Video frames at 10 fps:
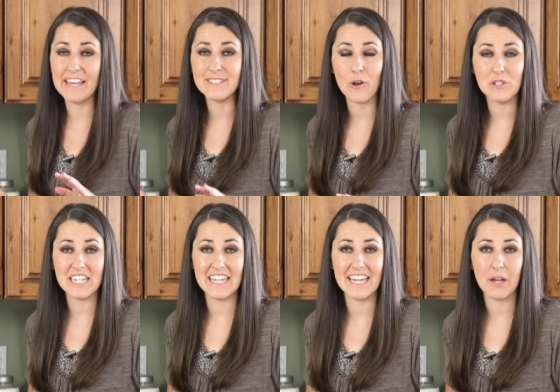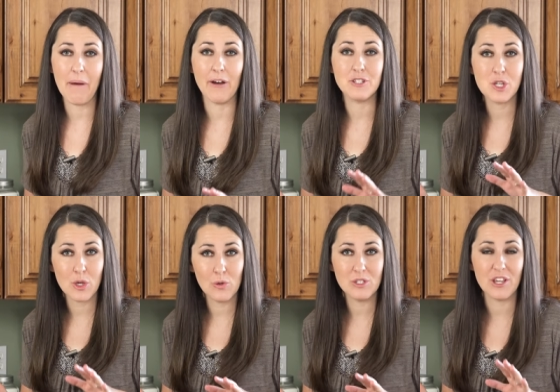These only need about
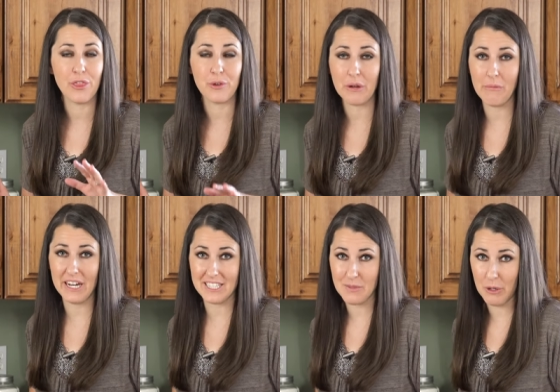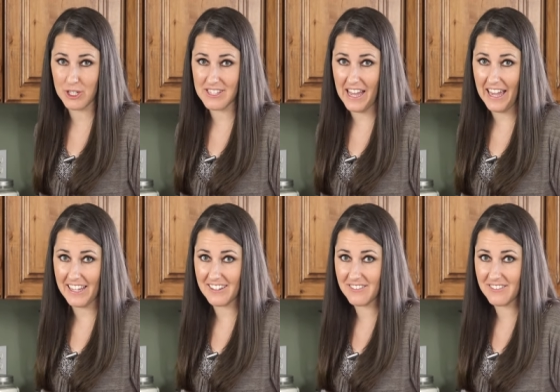two to three minutes per side.